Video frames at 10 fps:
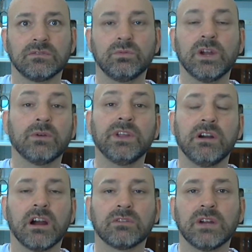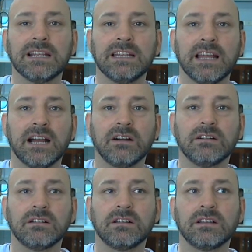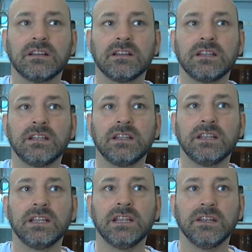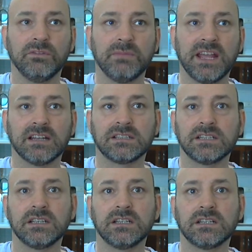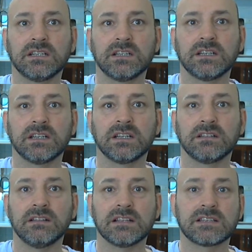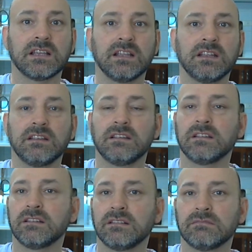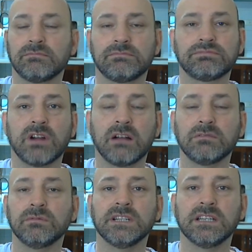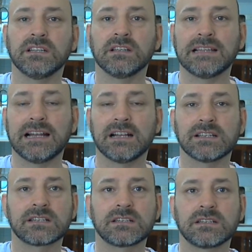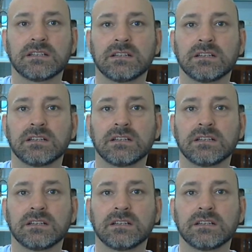where we are right now in humanity, let's say probably in the last,